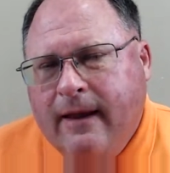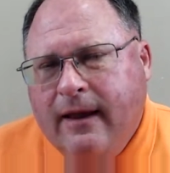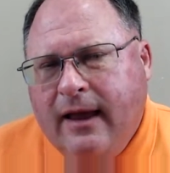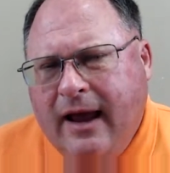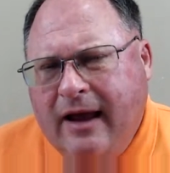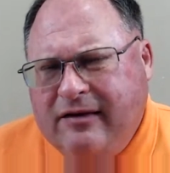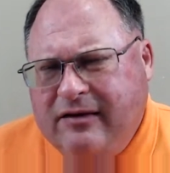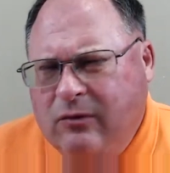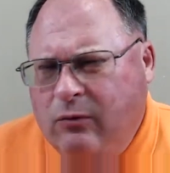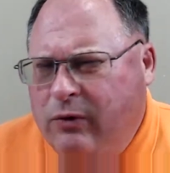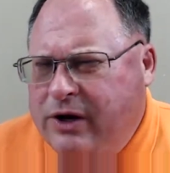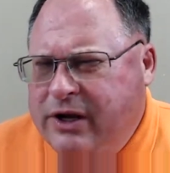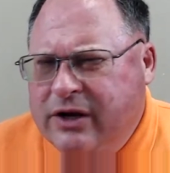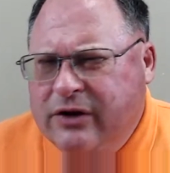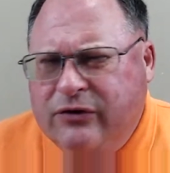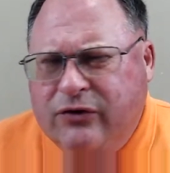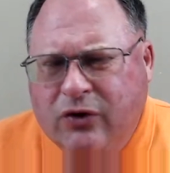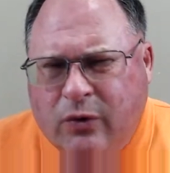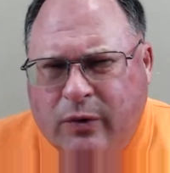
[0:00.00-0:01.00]
I said, what are you
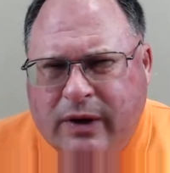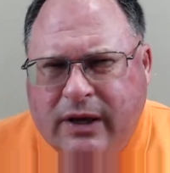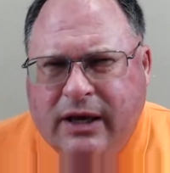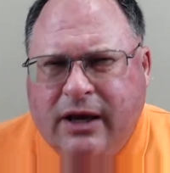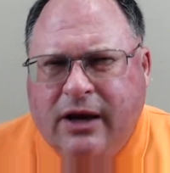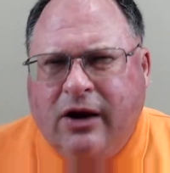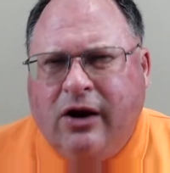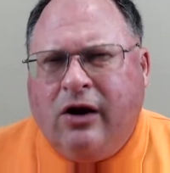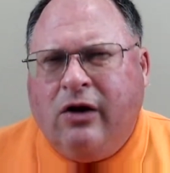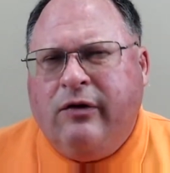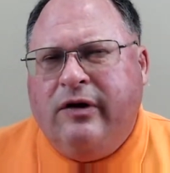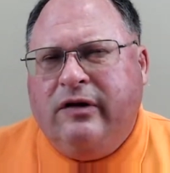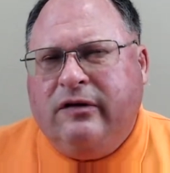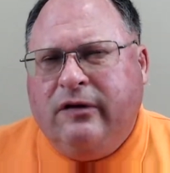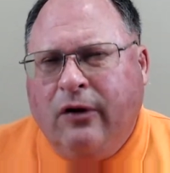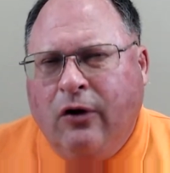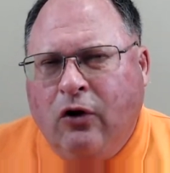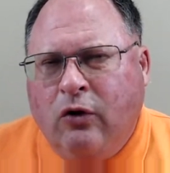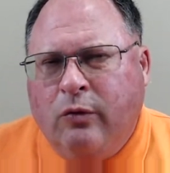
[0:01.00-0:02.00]
doing here? He
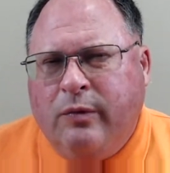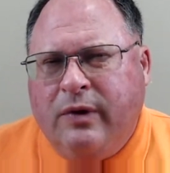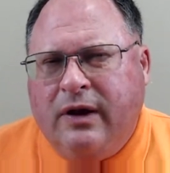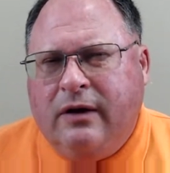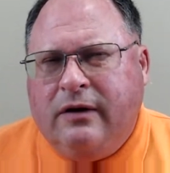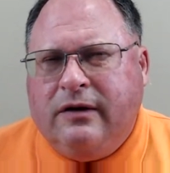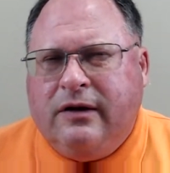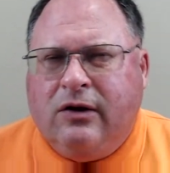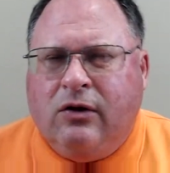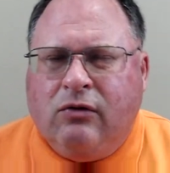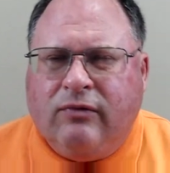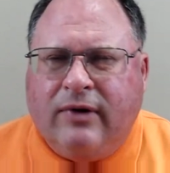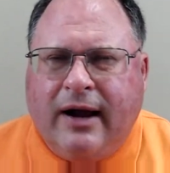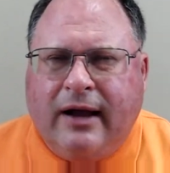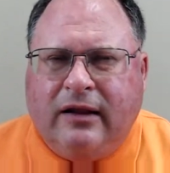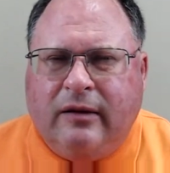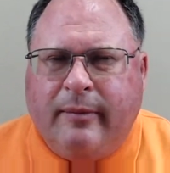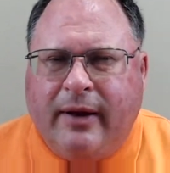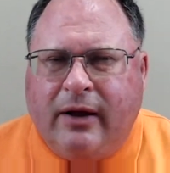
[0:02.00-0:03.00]
told me,
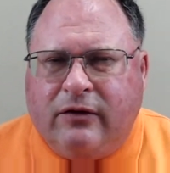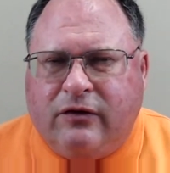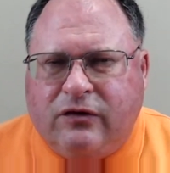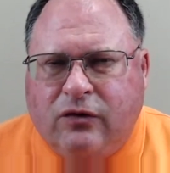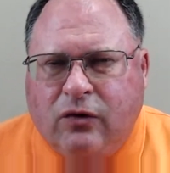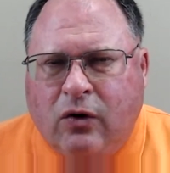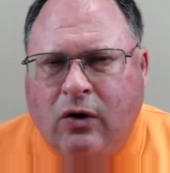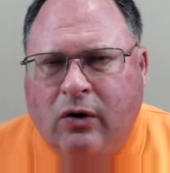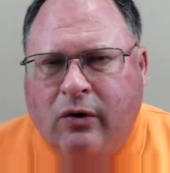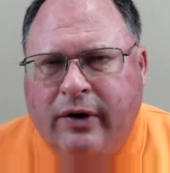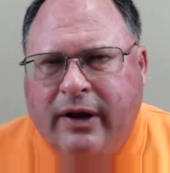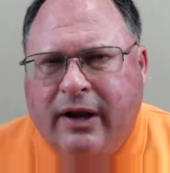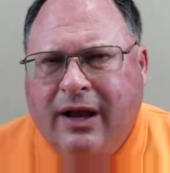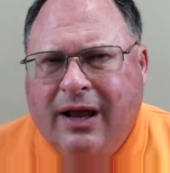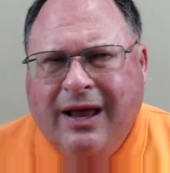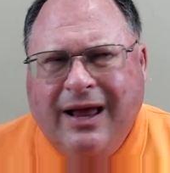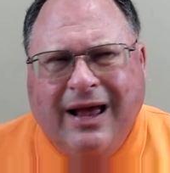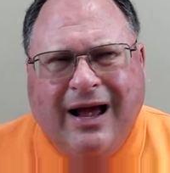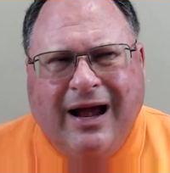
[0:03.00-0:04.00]
roundabout story.
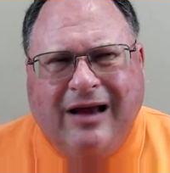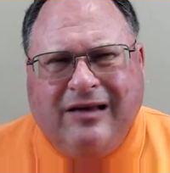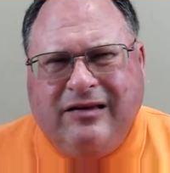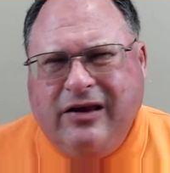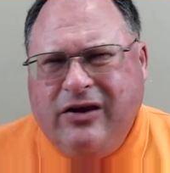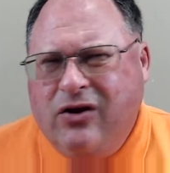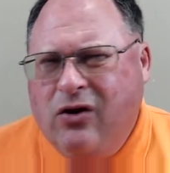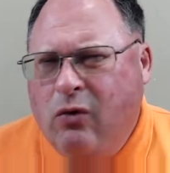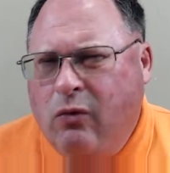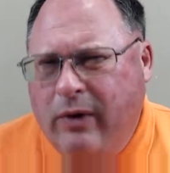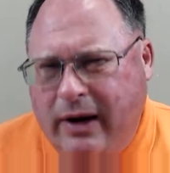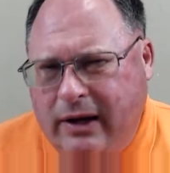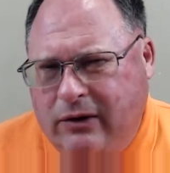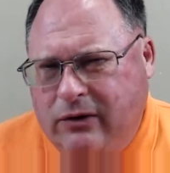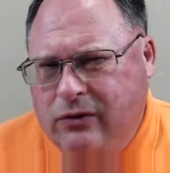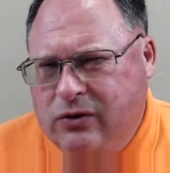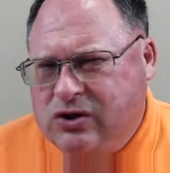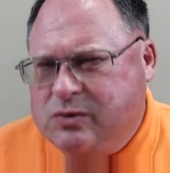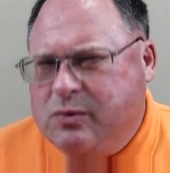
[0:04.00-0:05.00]
I said, you're way
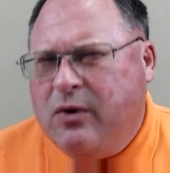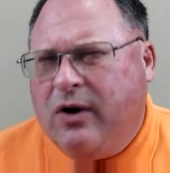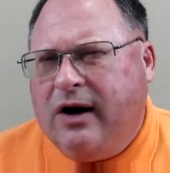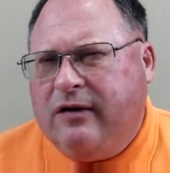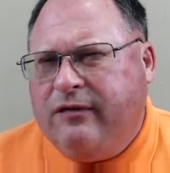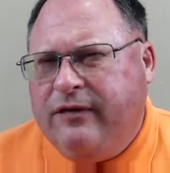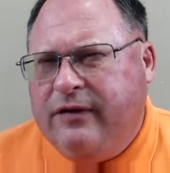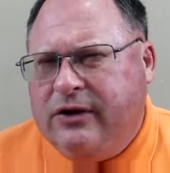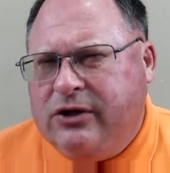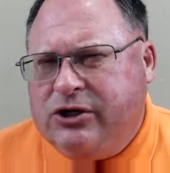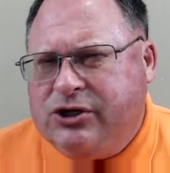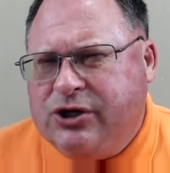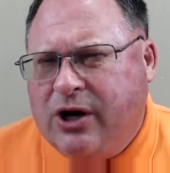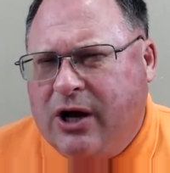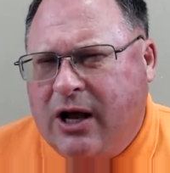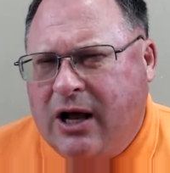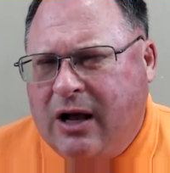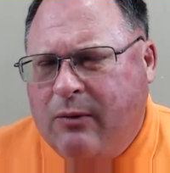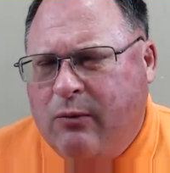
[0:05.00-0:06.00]
too smart for this
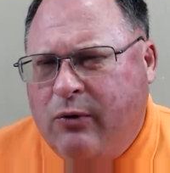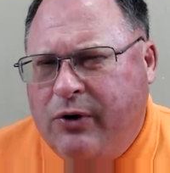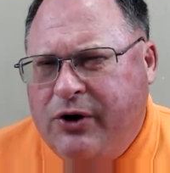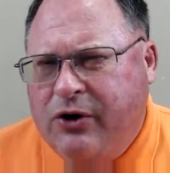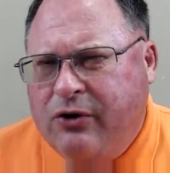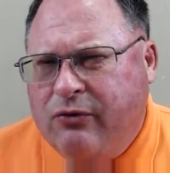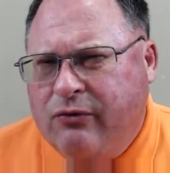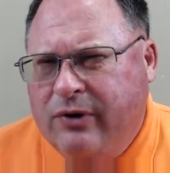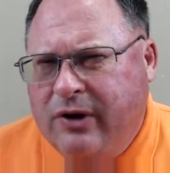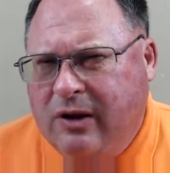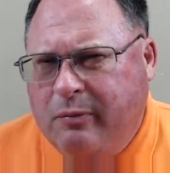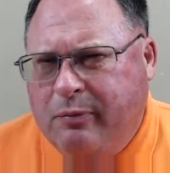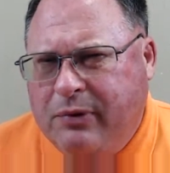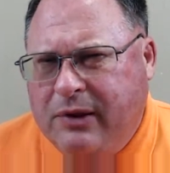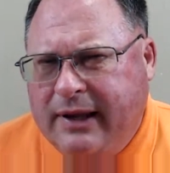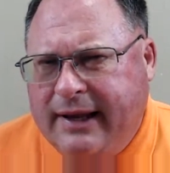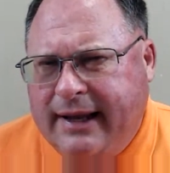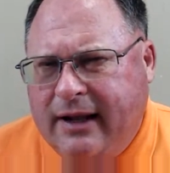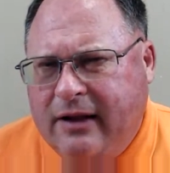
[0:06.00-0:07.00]
job. What are your real
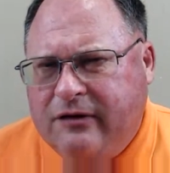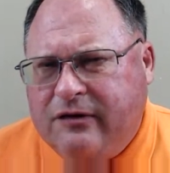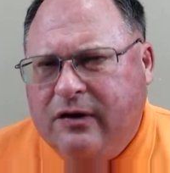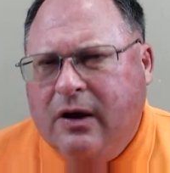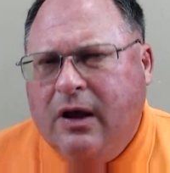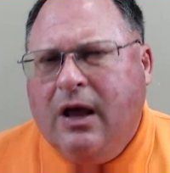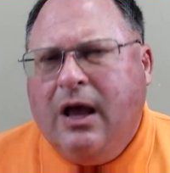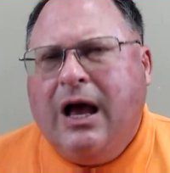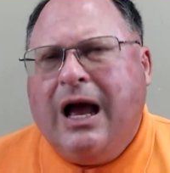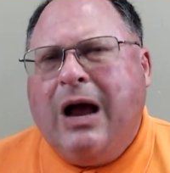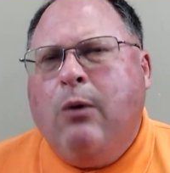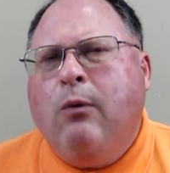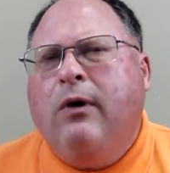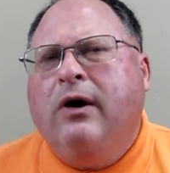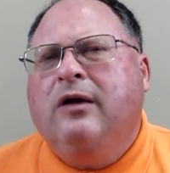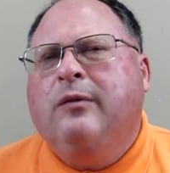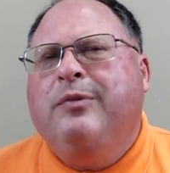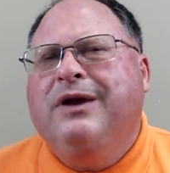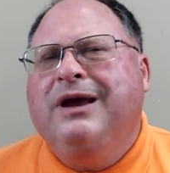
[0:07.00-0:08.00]
plans? I want
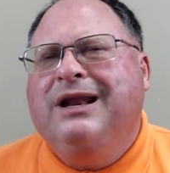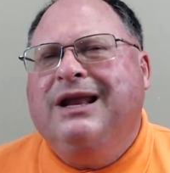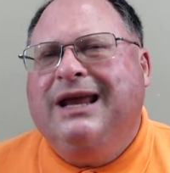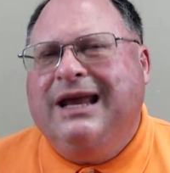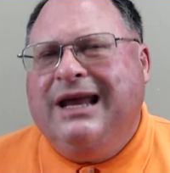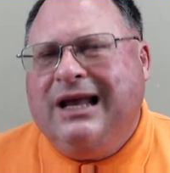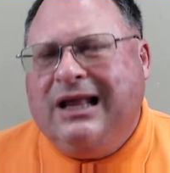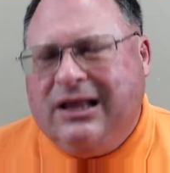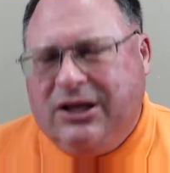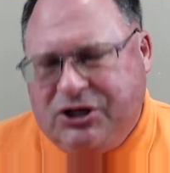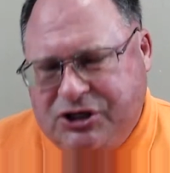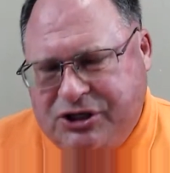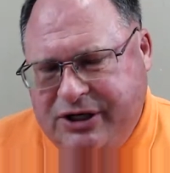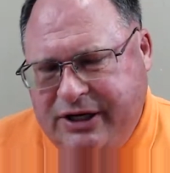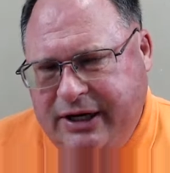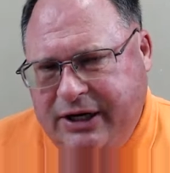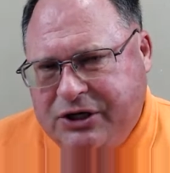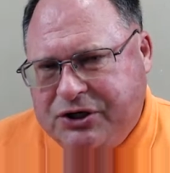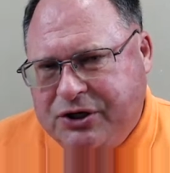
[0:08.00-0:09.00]
to be an English
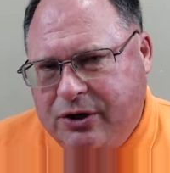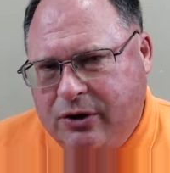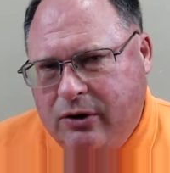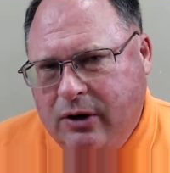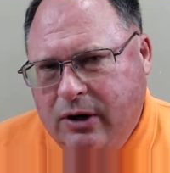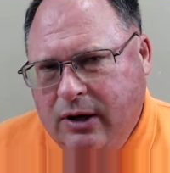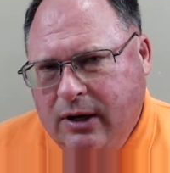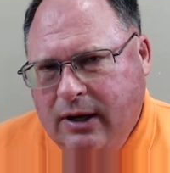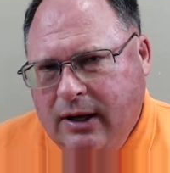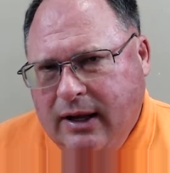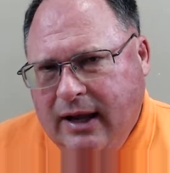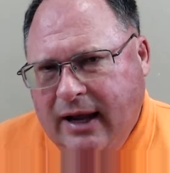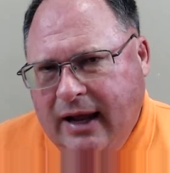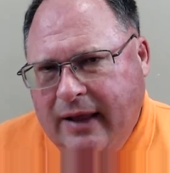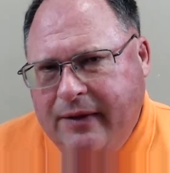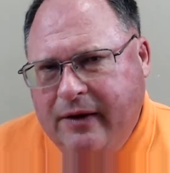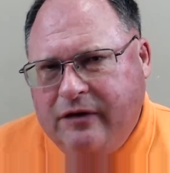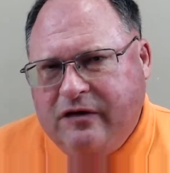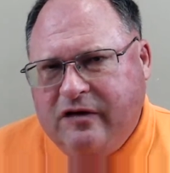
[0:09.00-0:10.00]
teacher. And
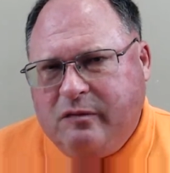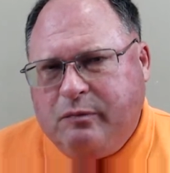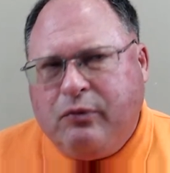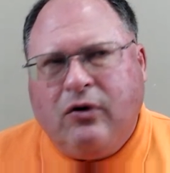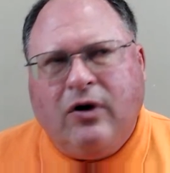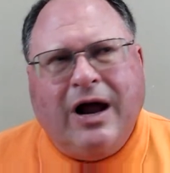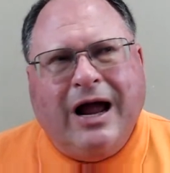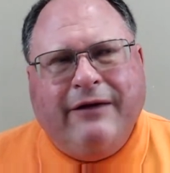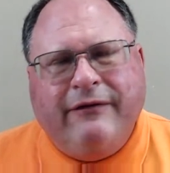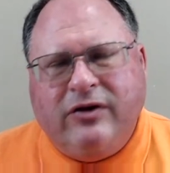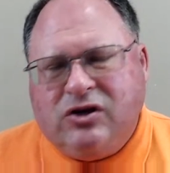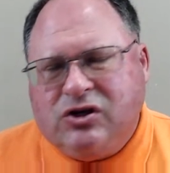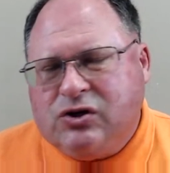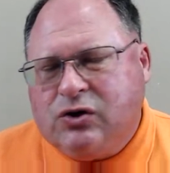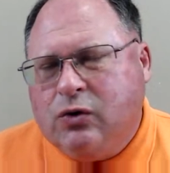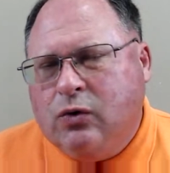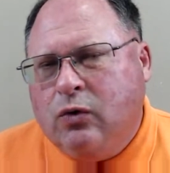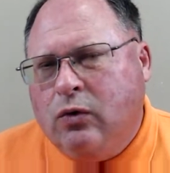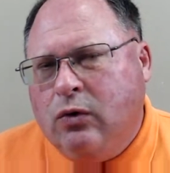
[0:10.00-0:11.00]
there's this private
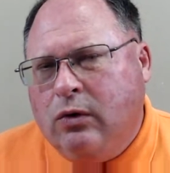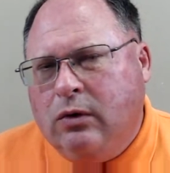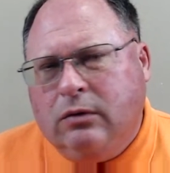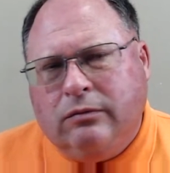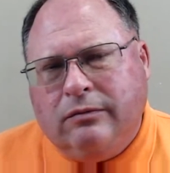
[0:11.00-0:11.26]
school.